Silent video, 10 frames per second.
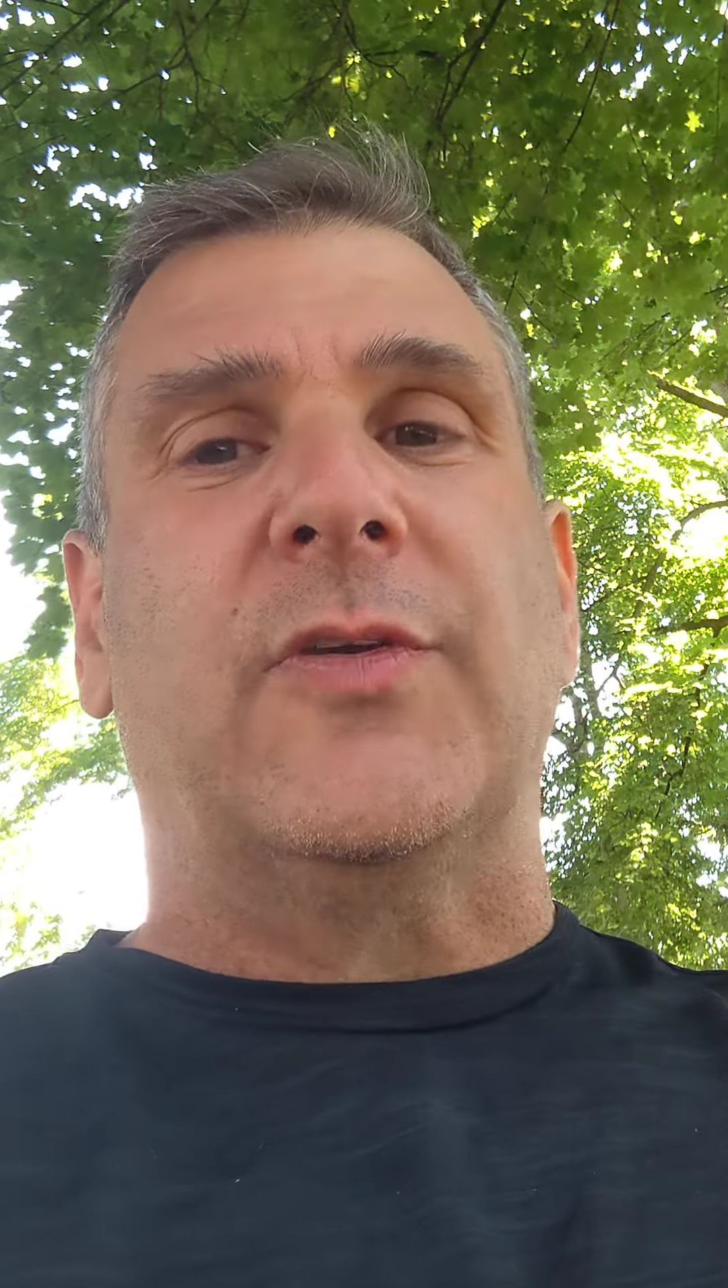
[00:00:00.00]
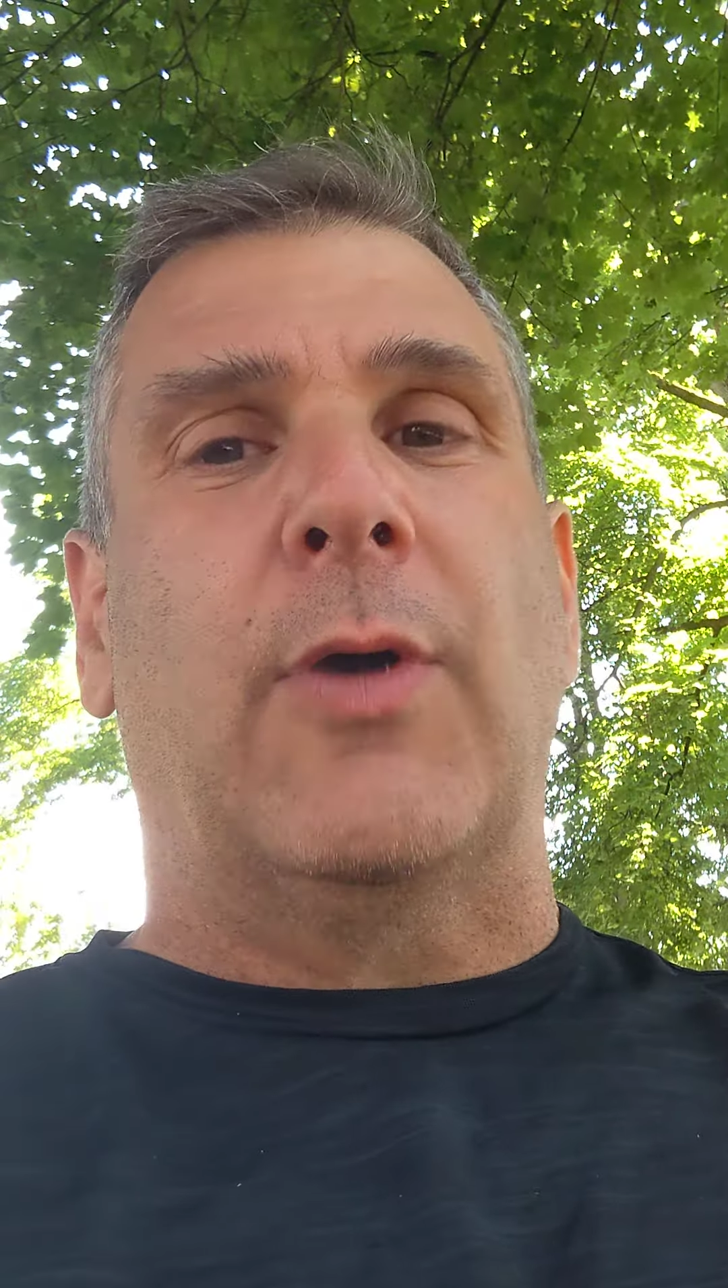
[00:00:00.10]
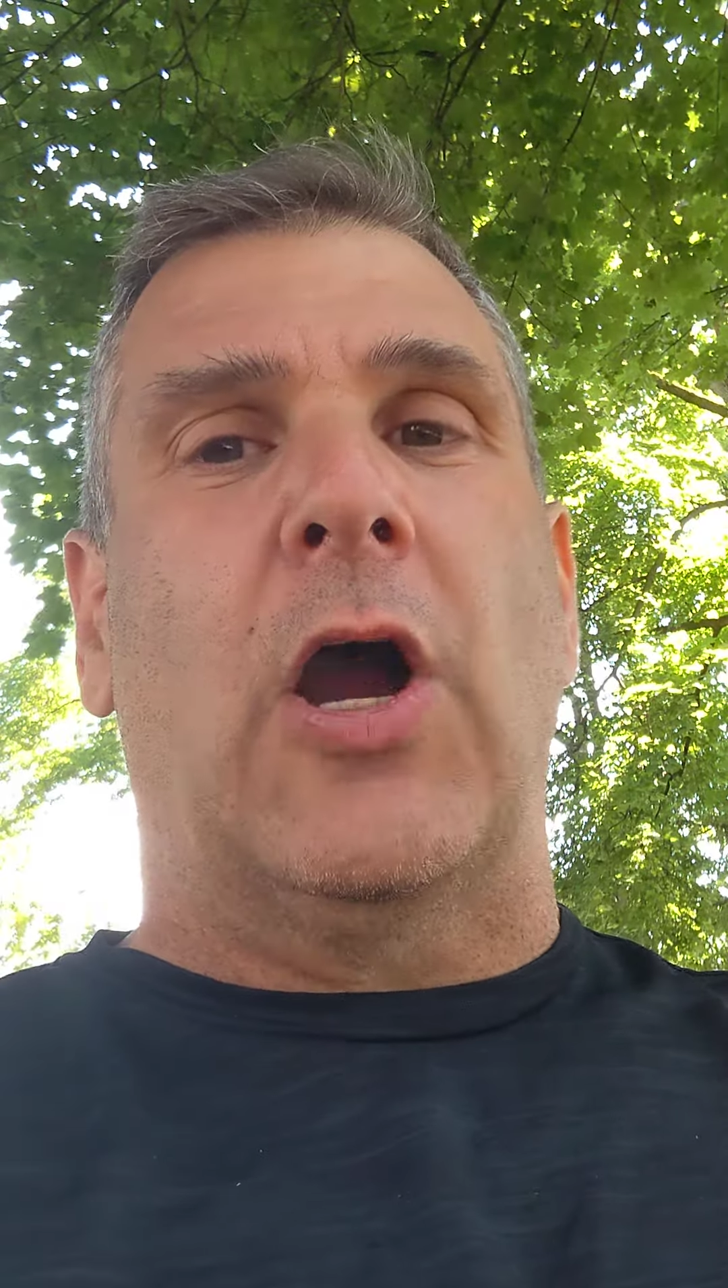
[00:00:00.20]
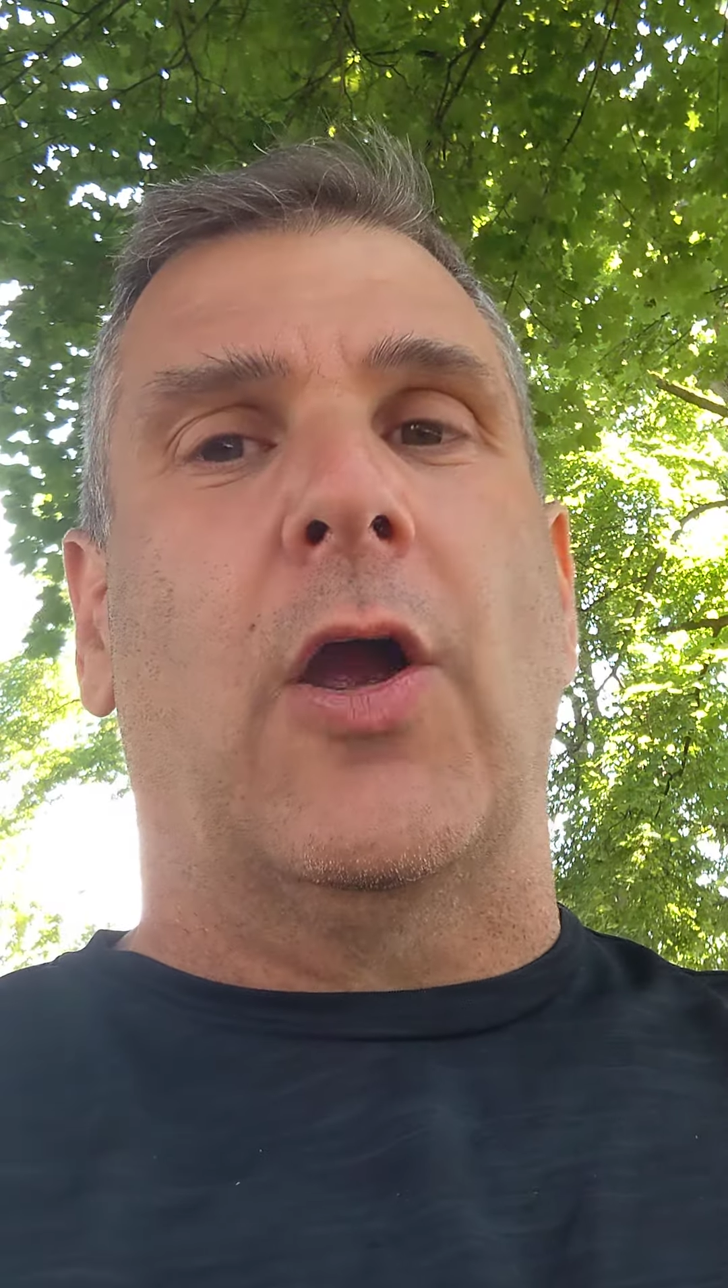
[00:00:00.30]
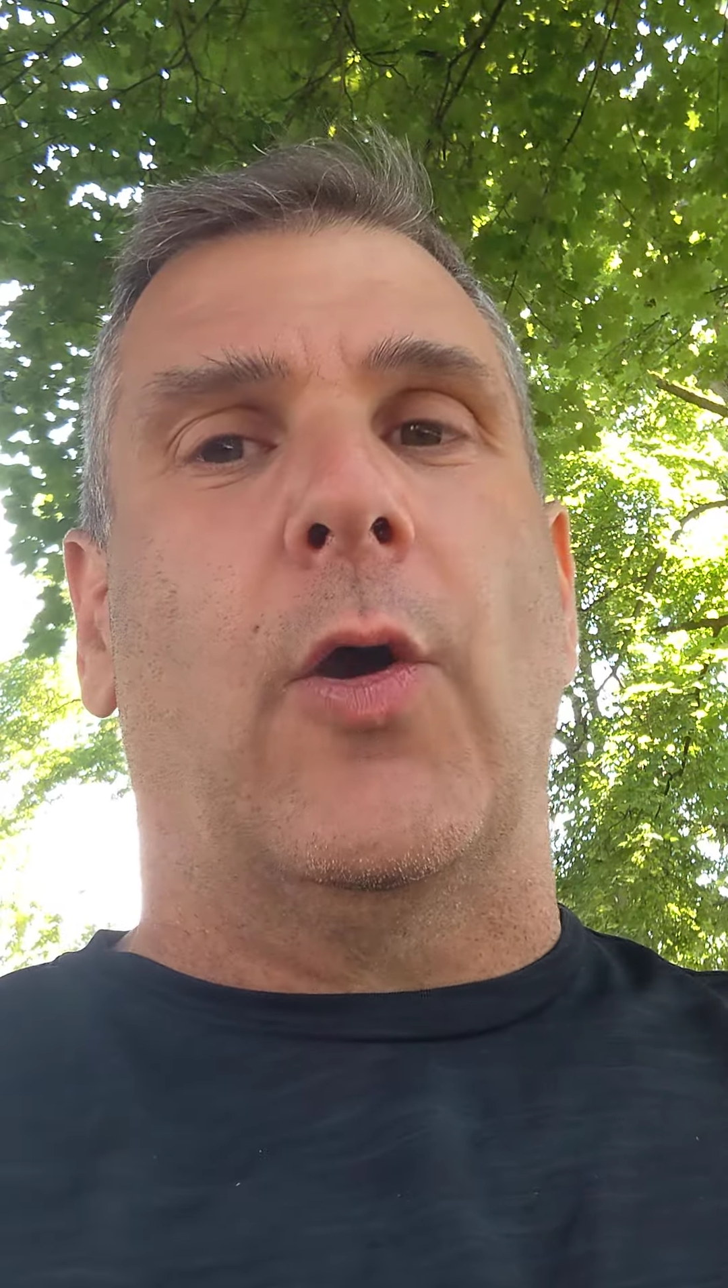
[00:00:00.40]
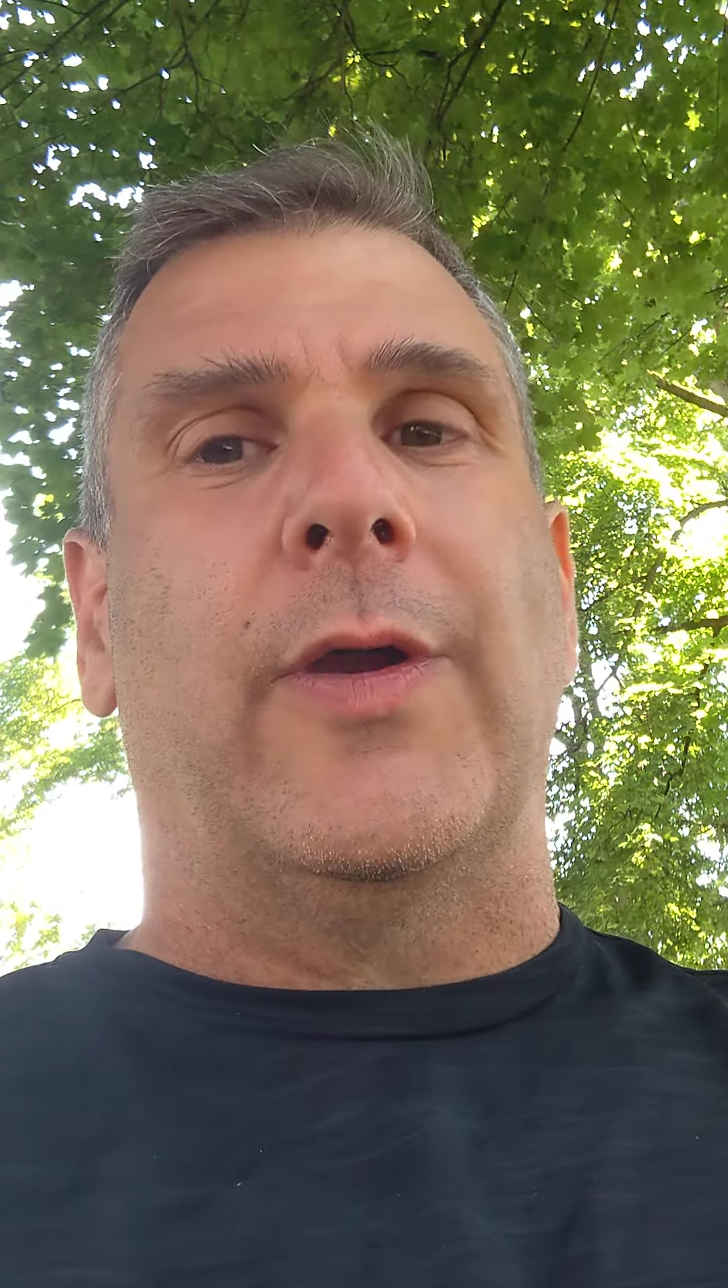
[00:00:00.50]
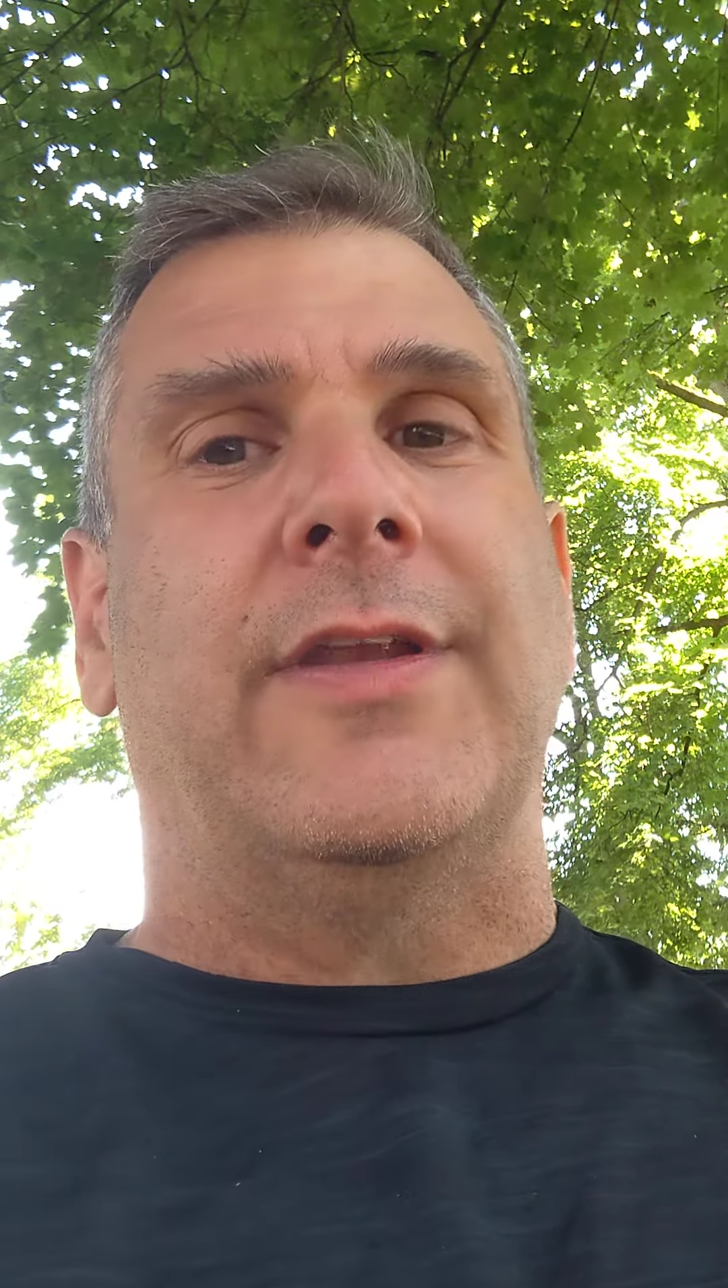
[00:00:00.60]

tomorrow